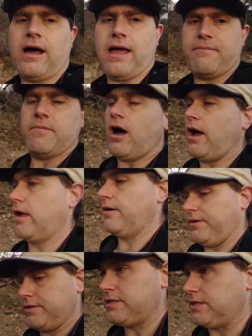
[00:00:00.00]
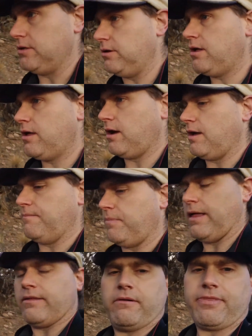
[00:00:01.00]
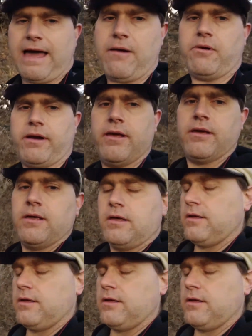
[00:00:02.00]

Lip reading: I am not going to bother with that one.